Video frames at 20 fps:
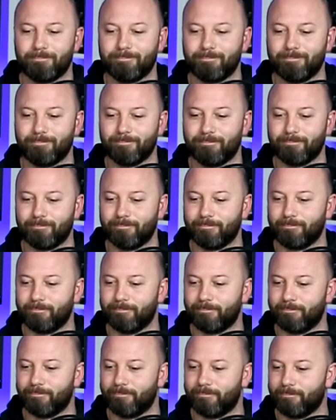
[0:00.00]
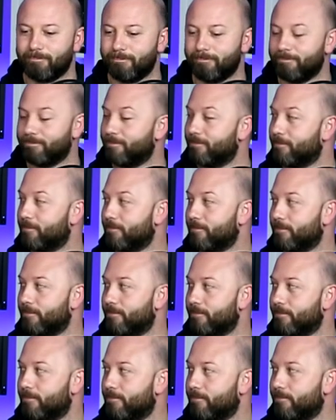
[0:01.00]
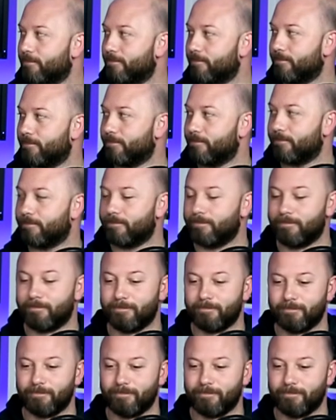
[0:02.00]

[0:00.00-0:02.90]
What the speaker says: (silent)